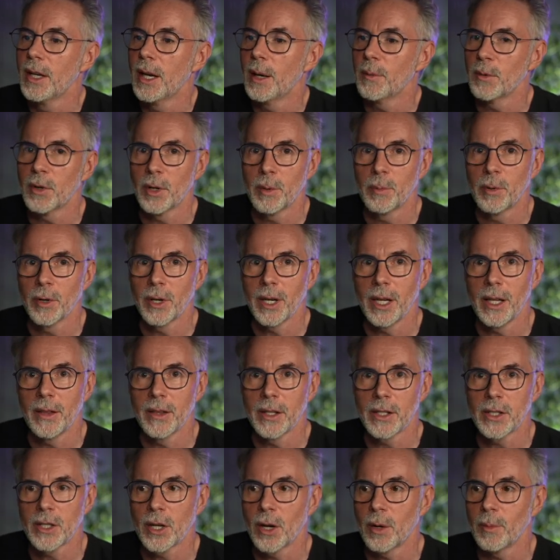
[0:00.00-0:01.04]
I'm going to put it in the
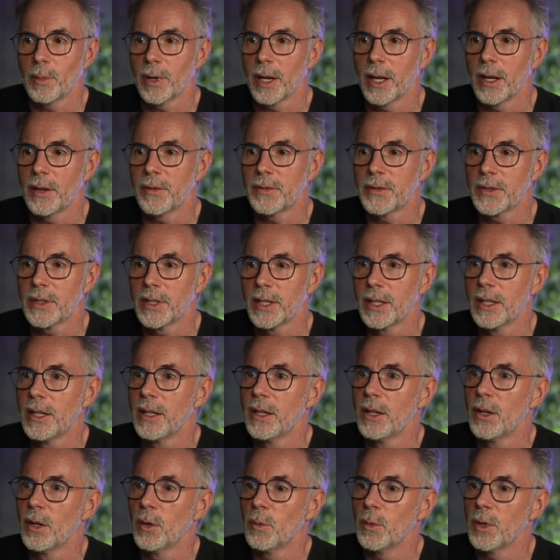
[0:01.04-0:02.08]
top left,
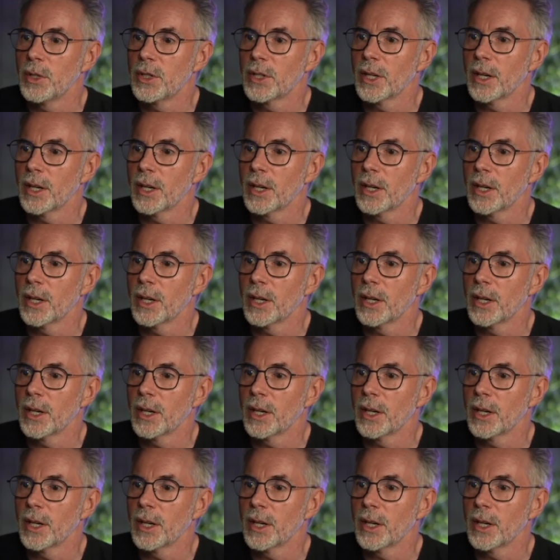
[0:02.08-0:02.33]
which